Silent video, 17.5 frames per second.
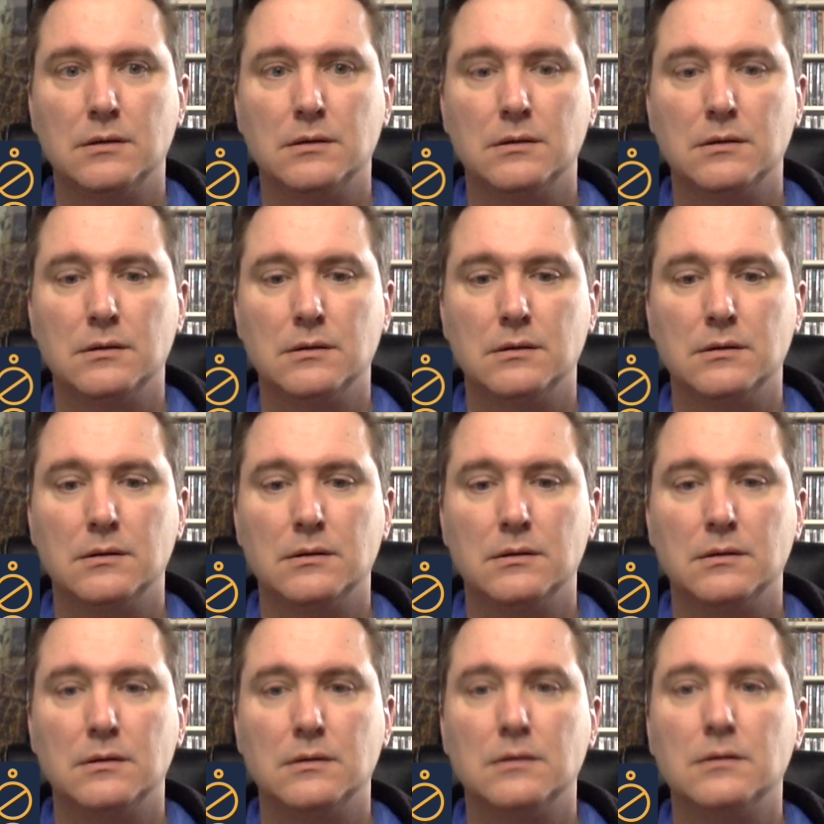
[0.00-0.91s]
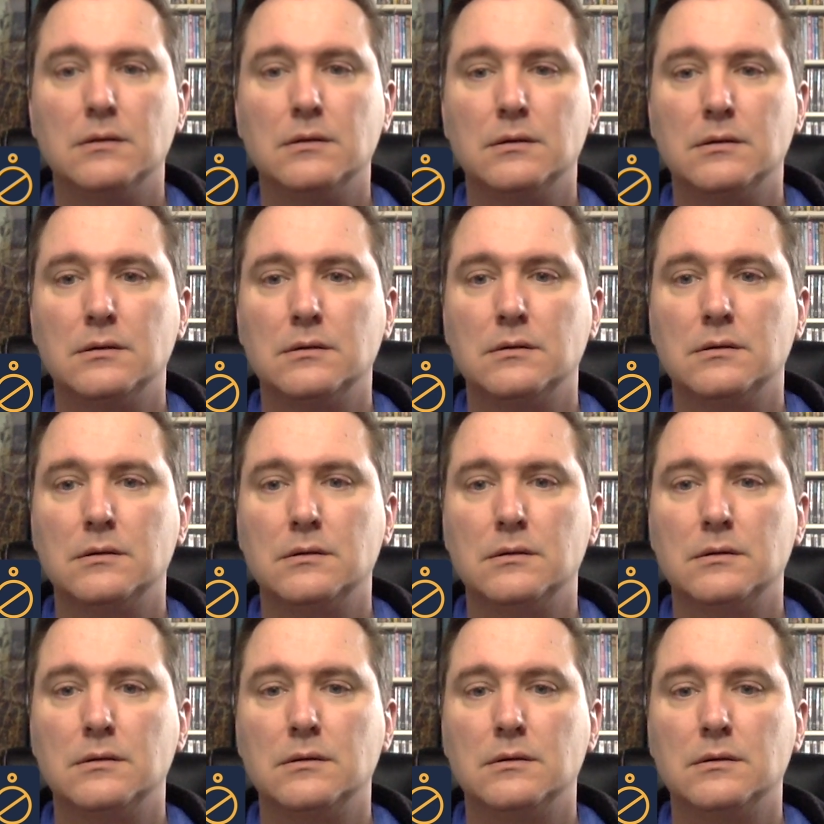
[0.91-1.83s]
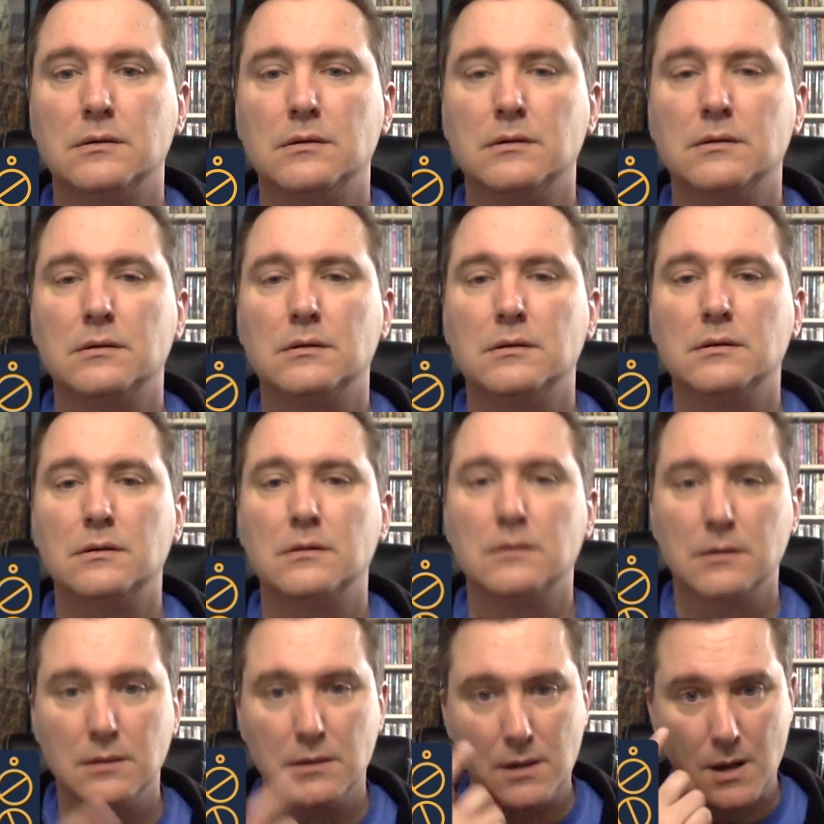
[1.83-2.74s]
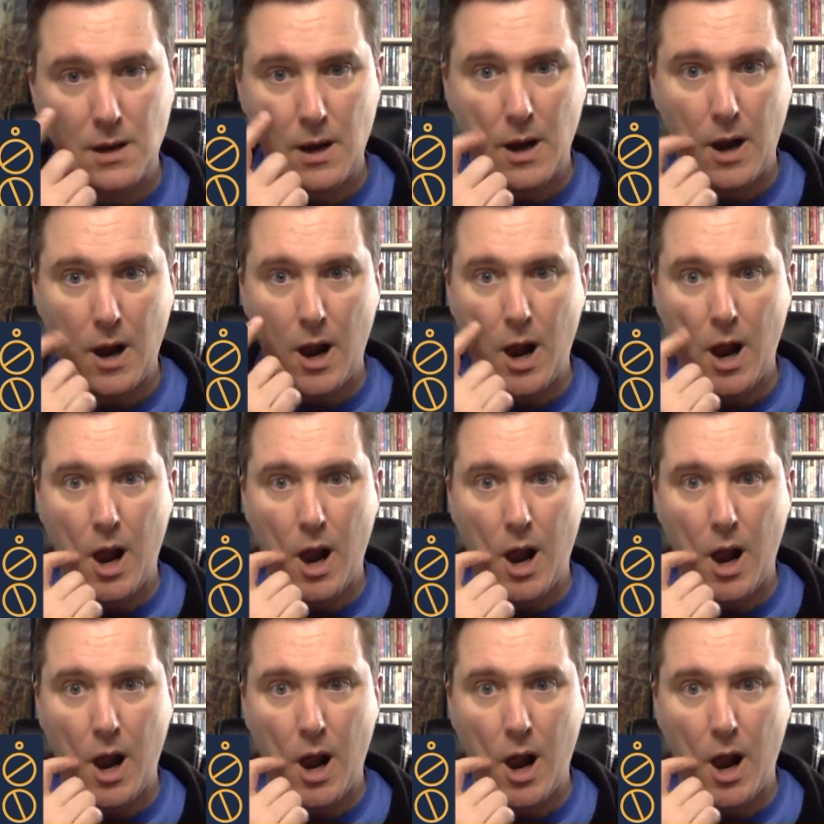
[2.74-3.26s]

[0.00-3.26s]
Nothing is said.